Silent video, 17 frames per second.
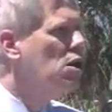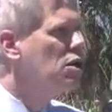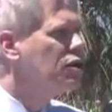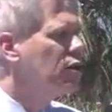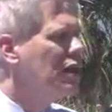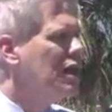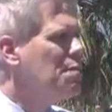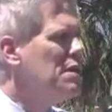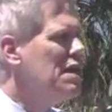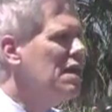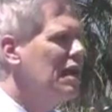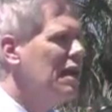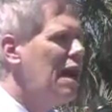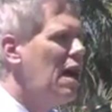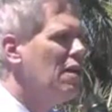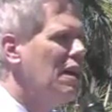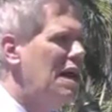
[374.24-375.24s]
So let me
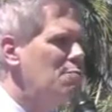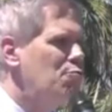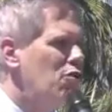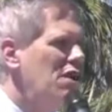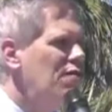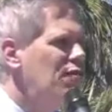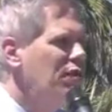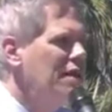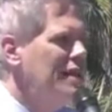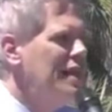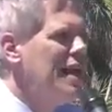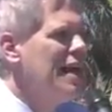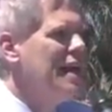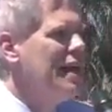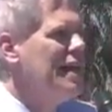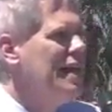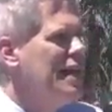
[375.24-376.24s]
outline briefly
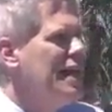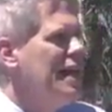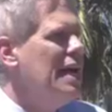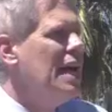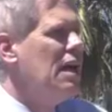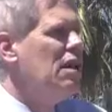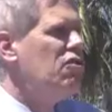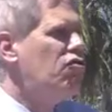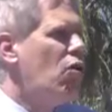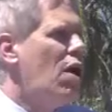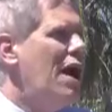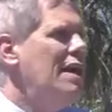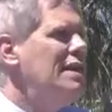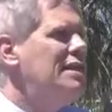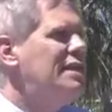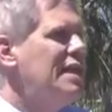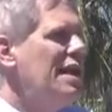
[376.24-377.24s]
then,
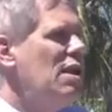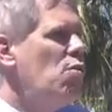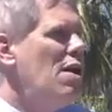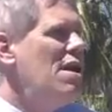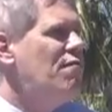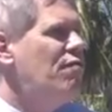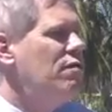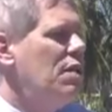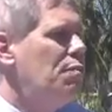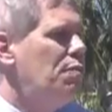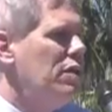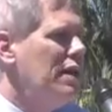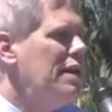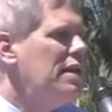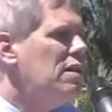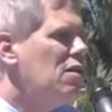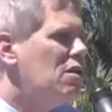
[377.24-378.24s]
trying to stay away from the
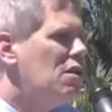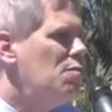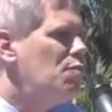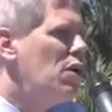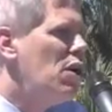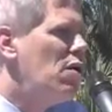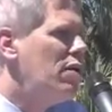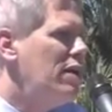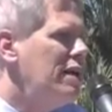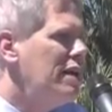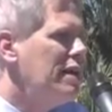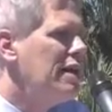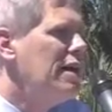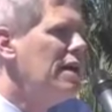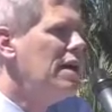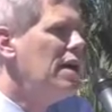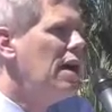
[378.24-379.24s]
political component,
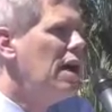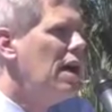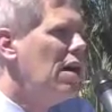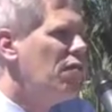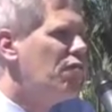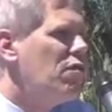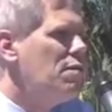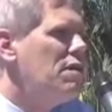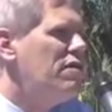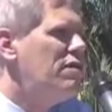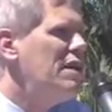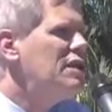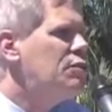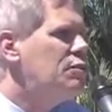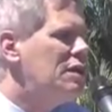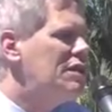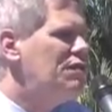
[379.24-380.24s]
from the
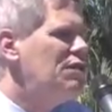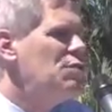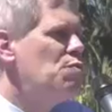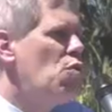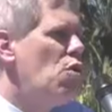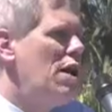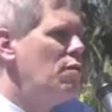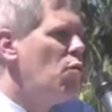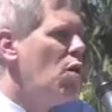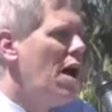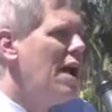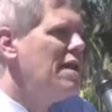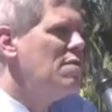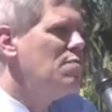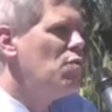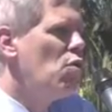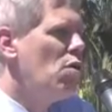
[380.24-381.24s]
district's viewpoint,
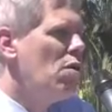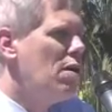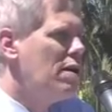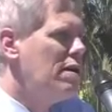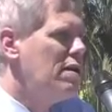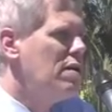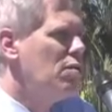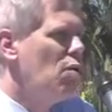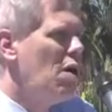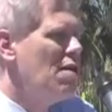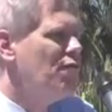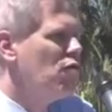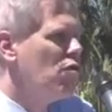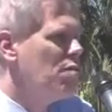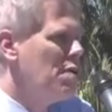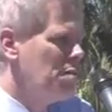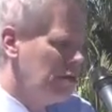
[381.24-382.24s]
why
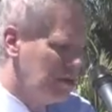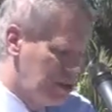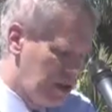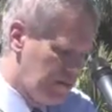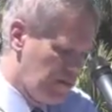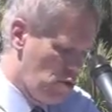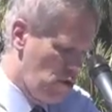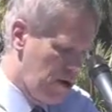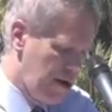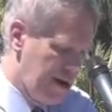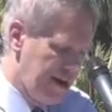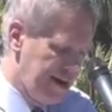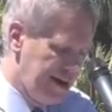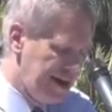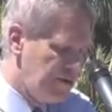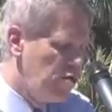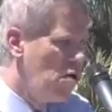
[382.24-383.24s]
4 members of the
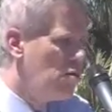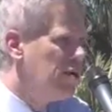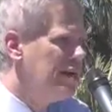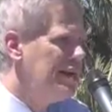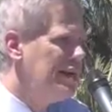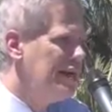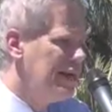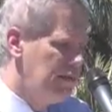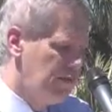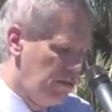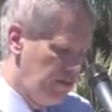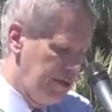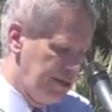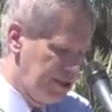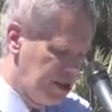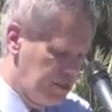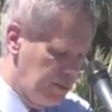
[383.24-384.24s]
board did what we did when
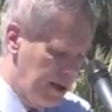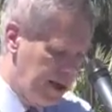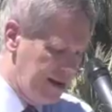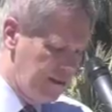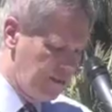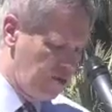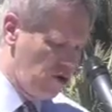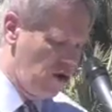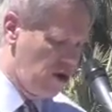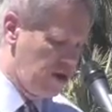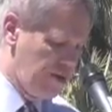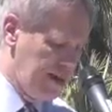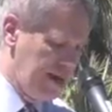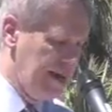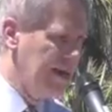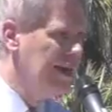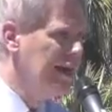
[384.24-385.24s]
we suspended the program
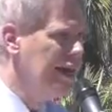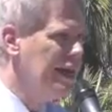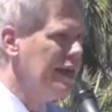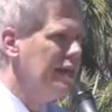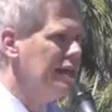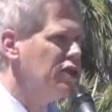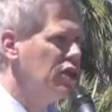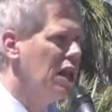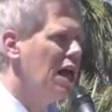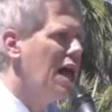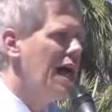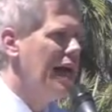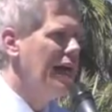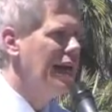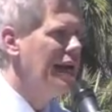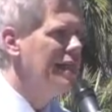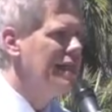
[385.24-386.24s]
in
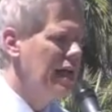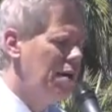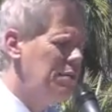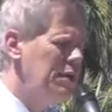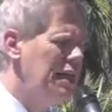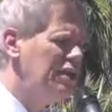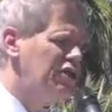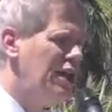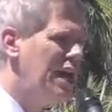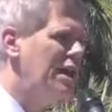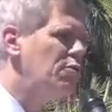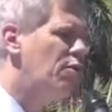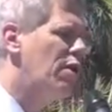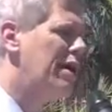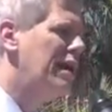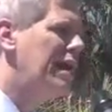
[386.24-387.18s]
July, and I mean in January.